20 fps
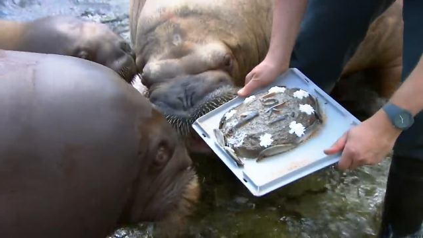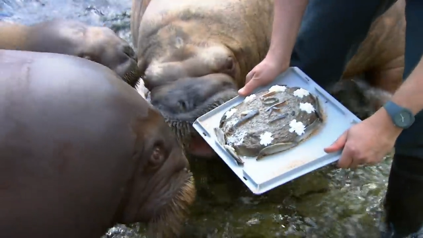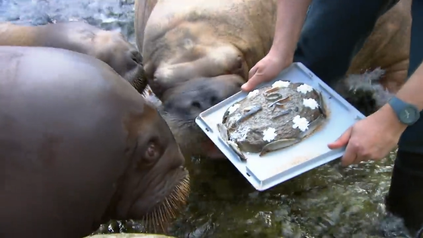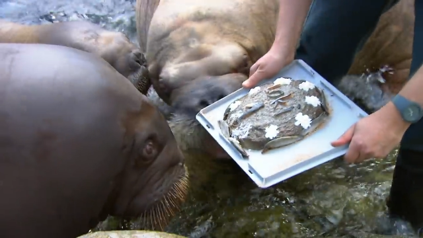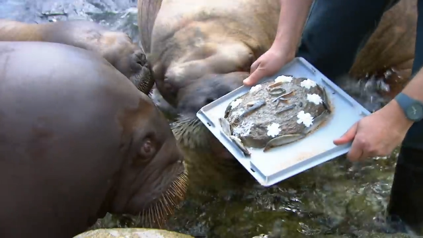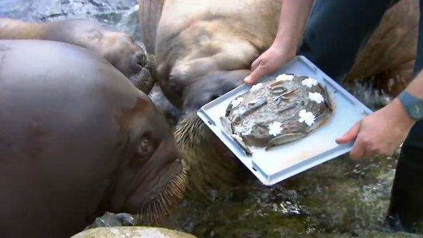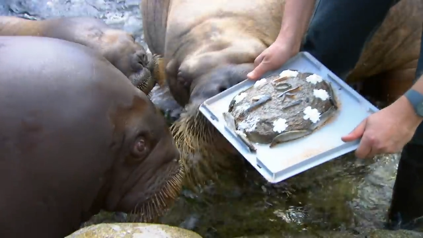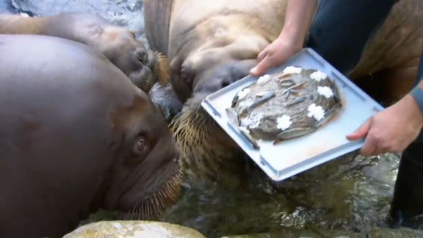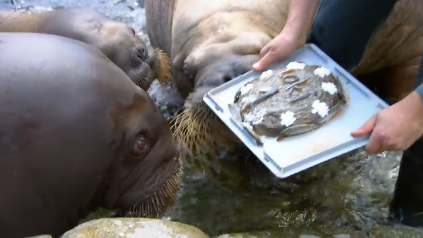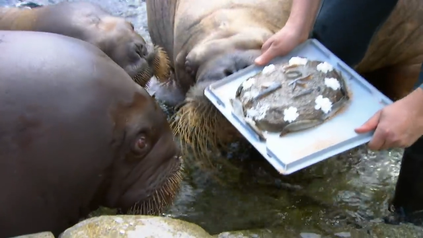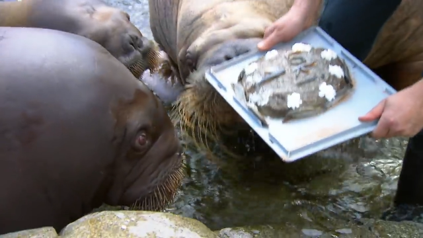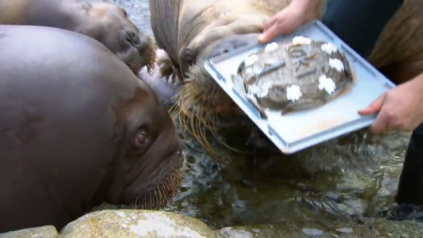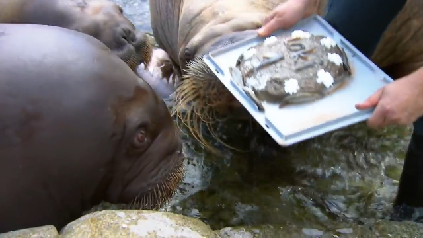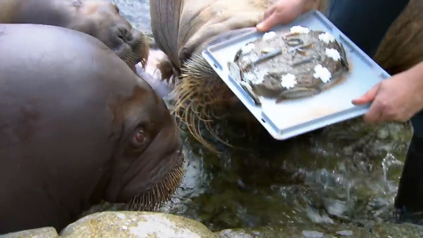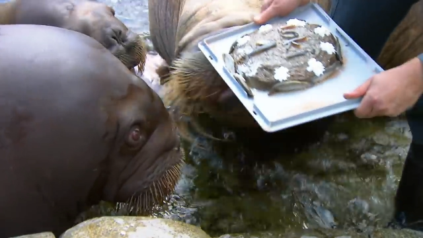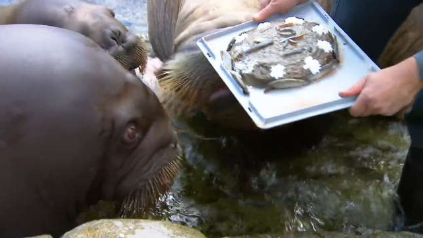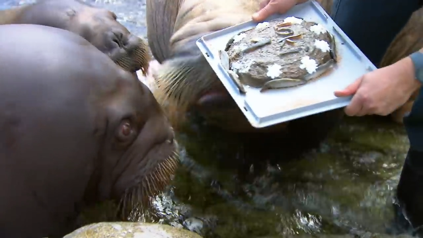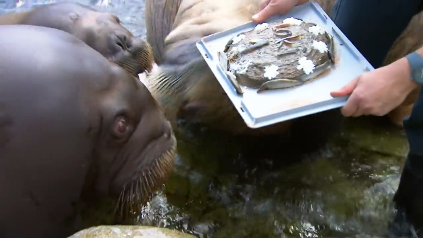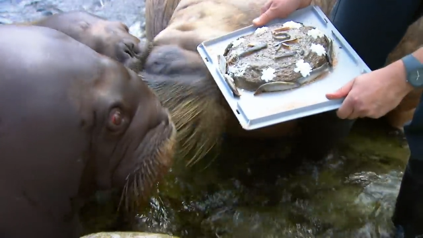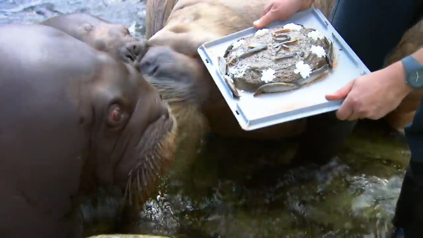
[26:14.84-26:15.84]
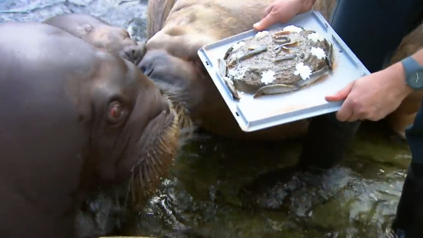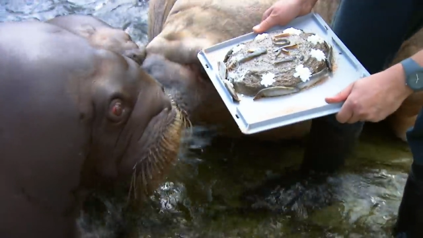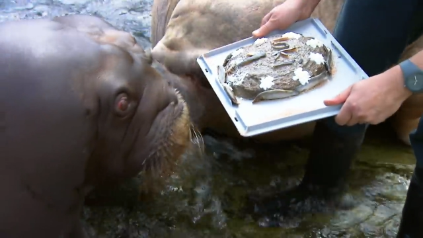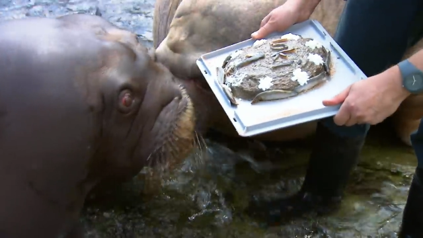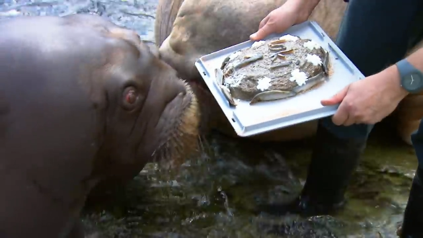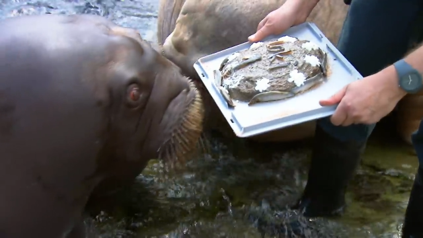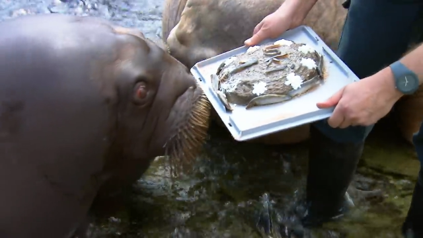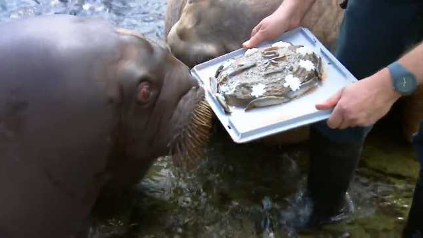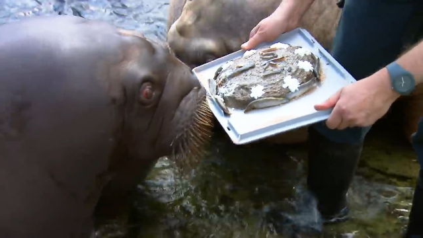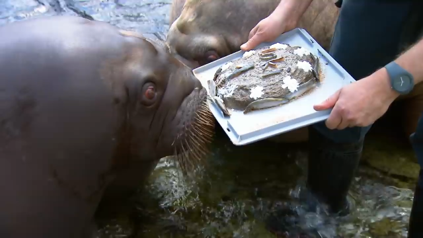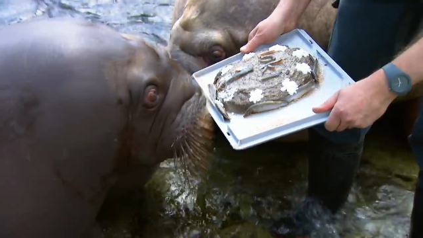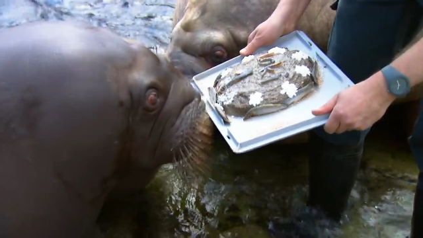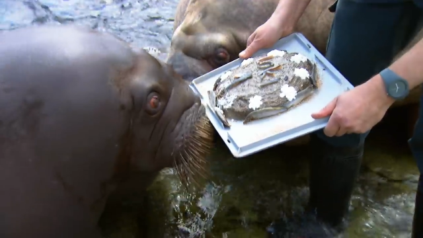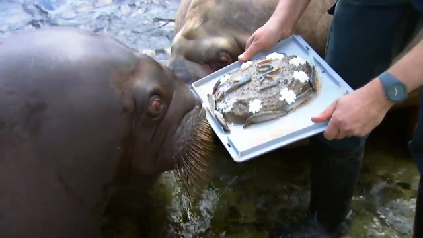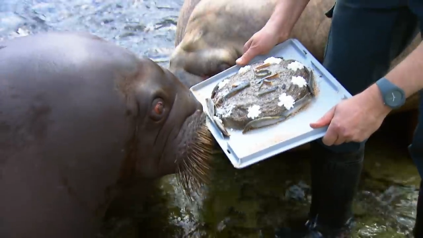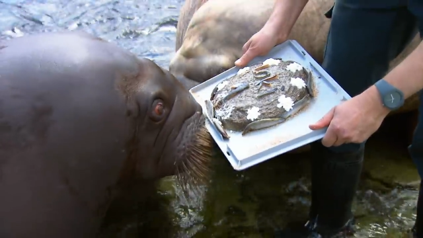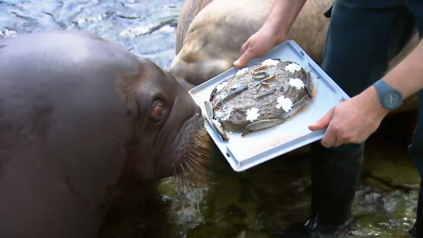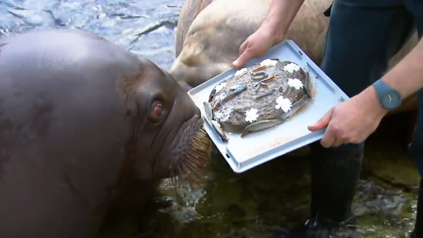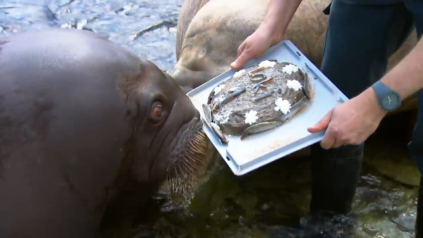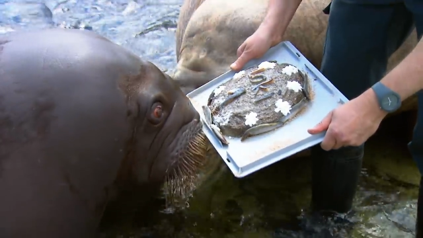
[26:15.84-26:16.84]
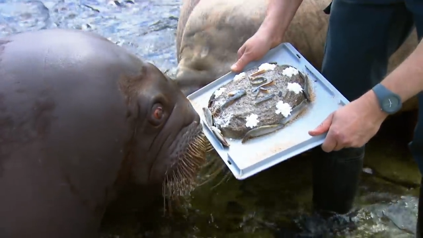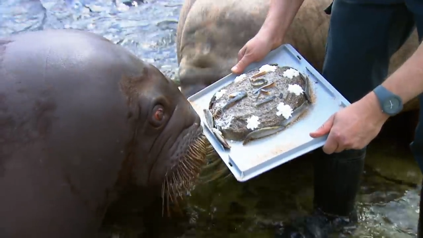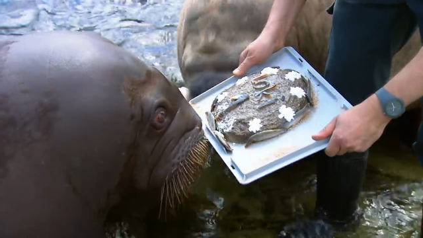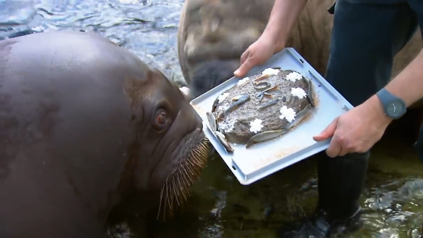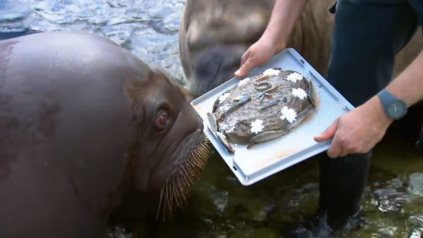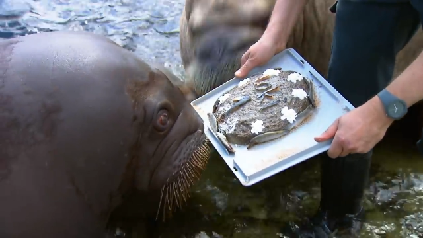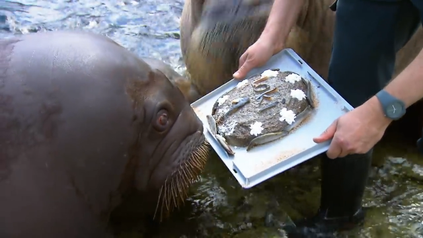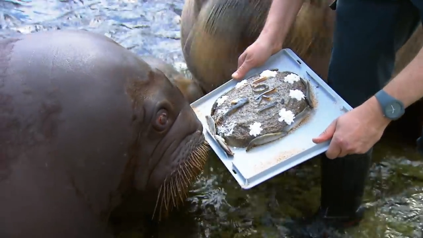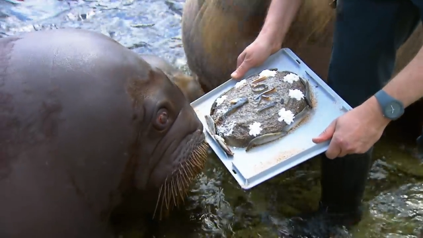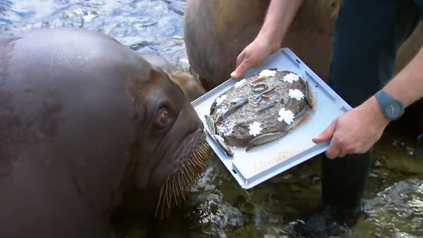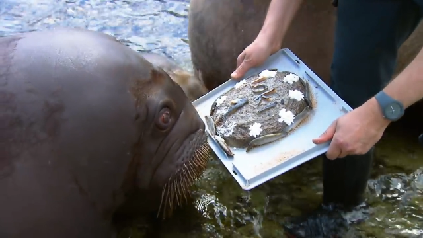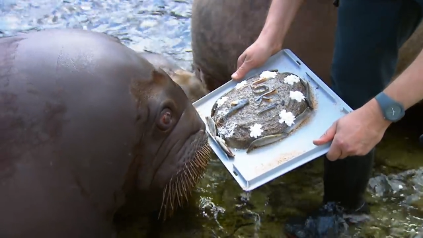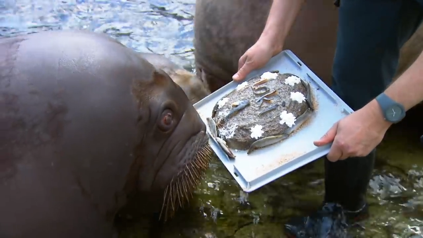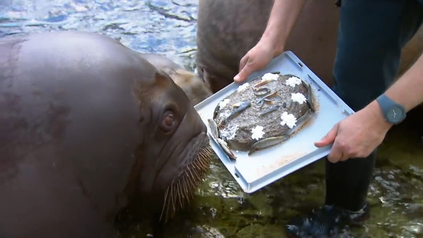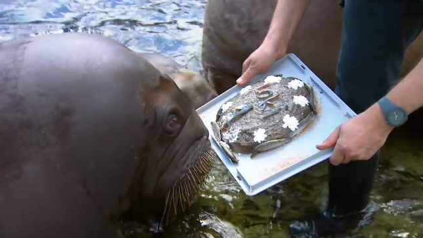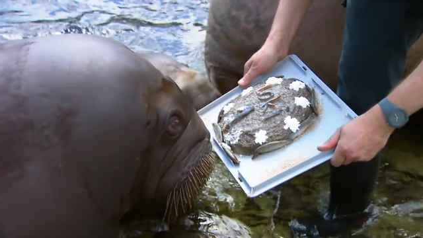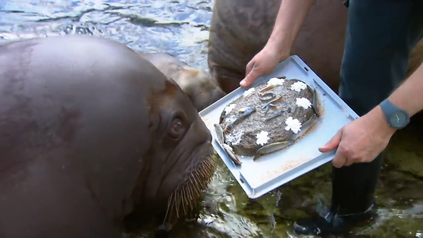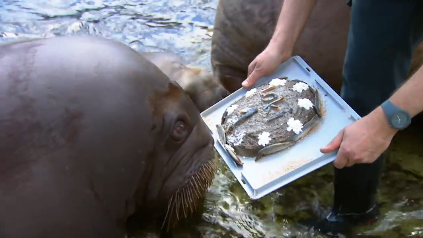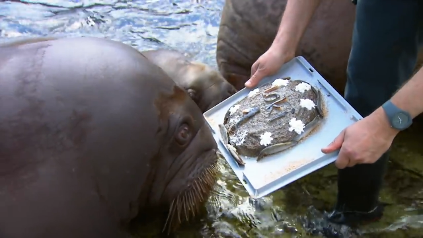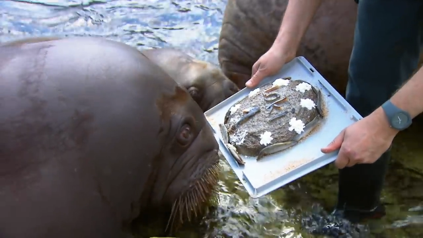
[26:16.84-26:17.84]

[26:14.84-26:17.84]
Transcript: [unreadable: no face in view]